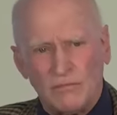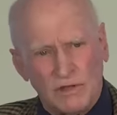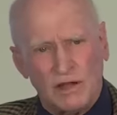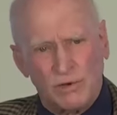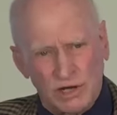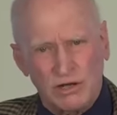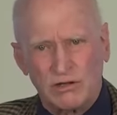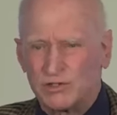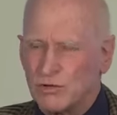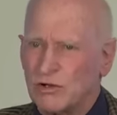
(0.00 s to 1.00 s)

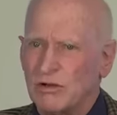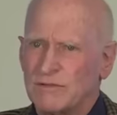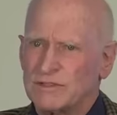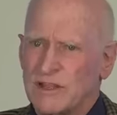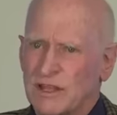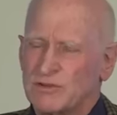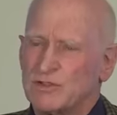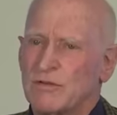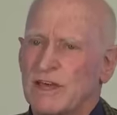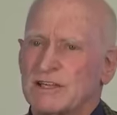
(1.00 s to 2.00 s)
along to a conference, I think it was
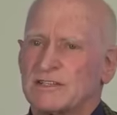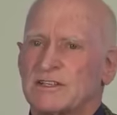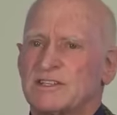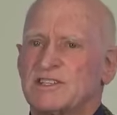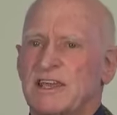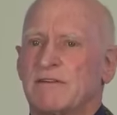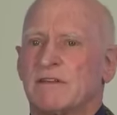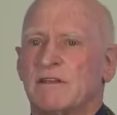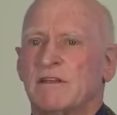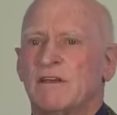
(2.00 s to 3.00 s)

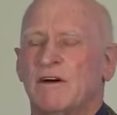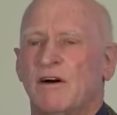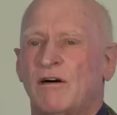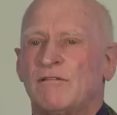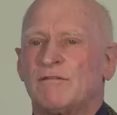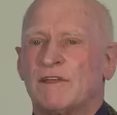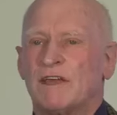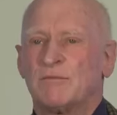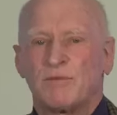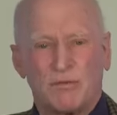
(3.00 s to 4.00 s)
2007, of
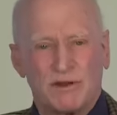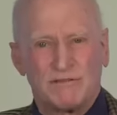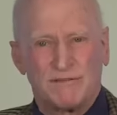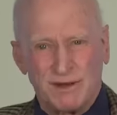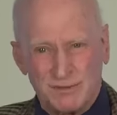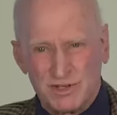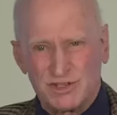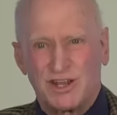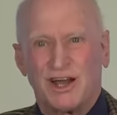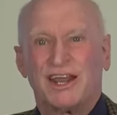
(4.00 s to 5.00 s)
the Property and Freedom
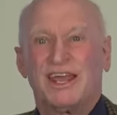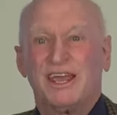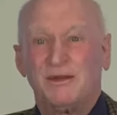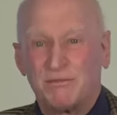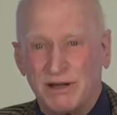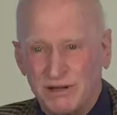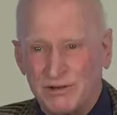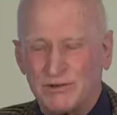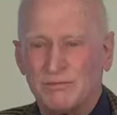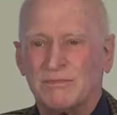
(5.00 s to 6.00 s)
Society in
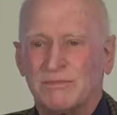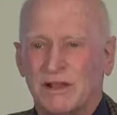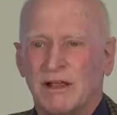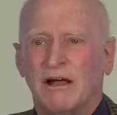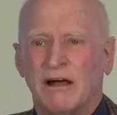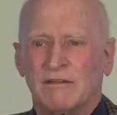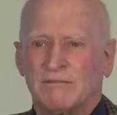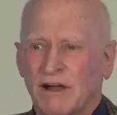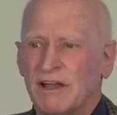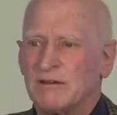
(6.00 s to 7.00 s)
Bodrum. I
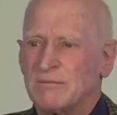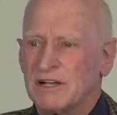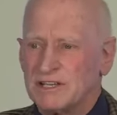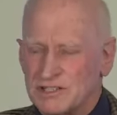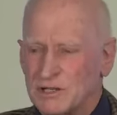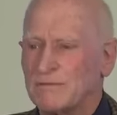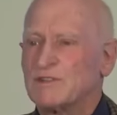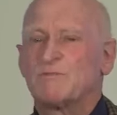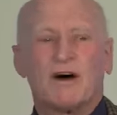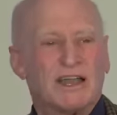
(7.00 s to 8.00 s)
invited myself.
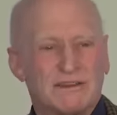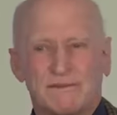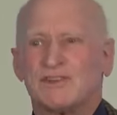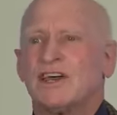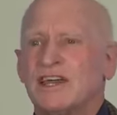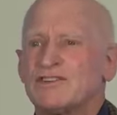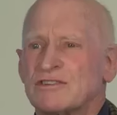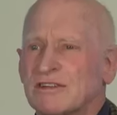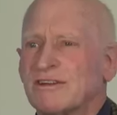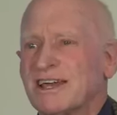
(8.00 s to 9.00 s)
It's by
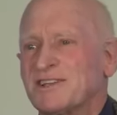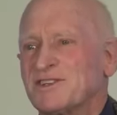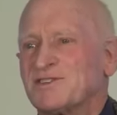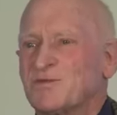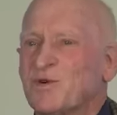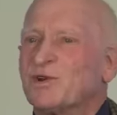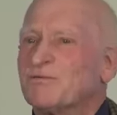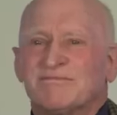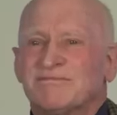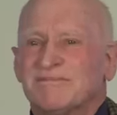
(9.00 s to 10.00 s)
invitation. Hans doesn't want
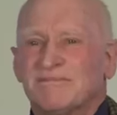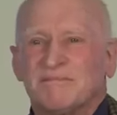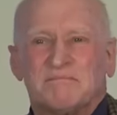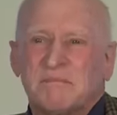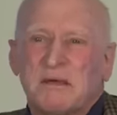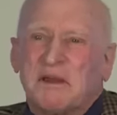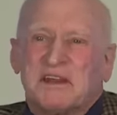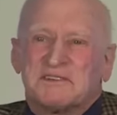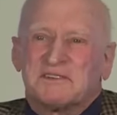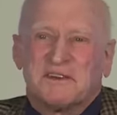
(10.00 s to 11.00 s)
people he
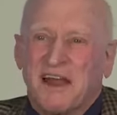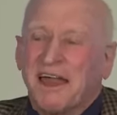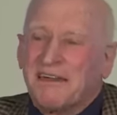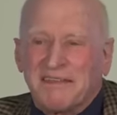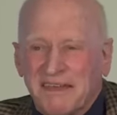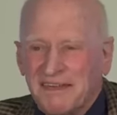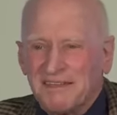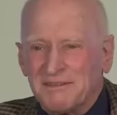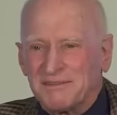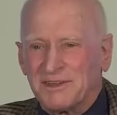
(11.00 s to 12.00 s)
doesn't like there,
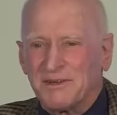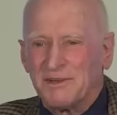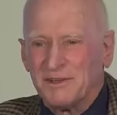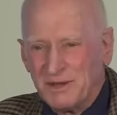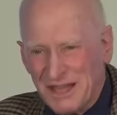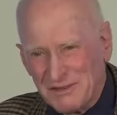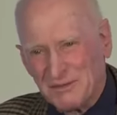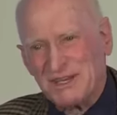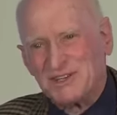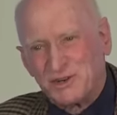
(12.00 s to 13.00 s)
so you have to
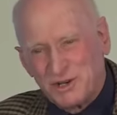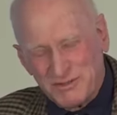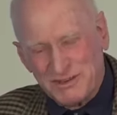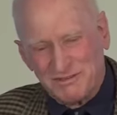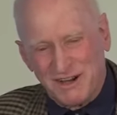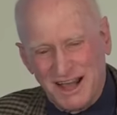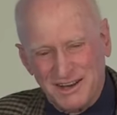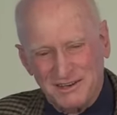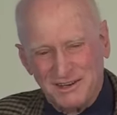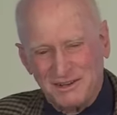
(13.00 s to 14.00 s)
be sort of
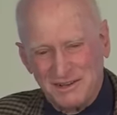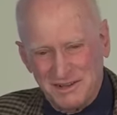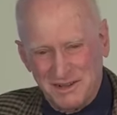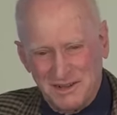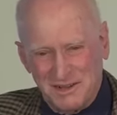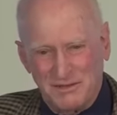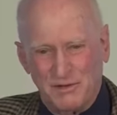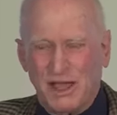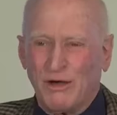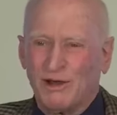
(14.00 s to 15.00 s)
invited. If you
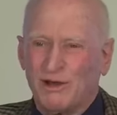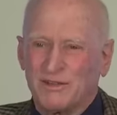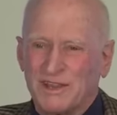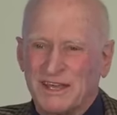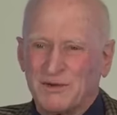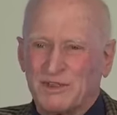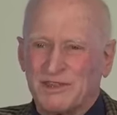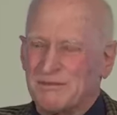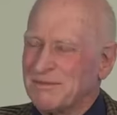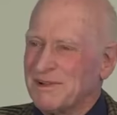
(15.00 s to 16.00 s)
go along there with a